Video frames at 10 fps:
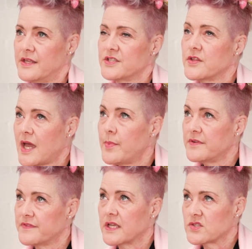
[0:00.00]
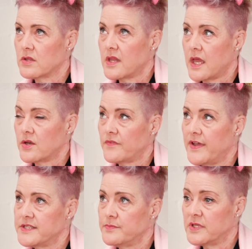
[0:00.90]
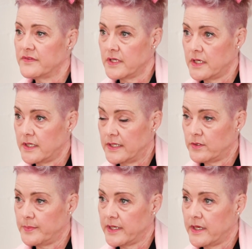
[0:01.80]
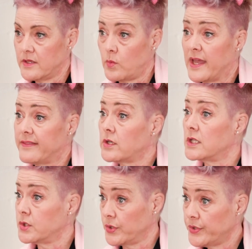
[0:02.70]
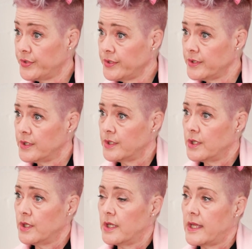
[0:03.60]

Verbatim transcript: So, a couple of things on that. I've had to pivot in a little bit in the way that I learn. Mm.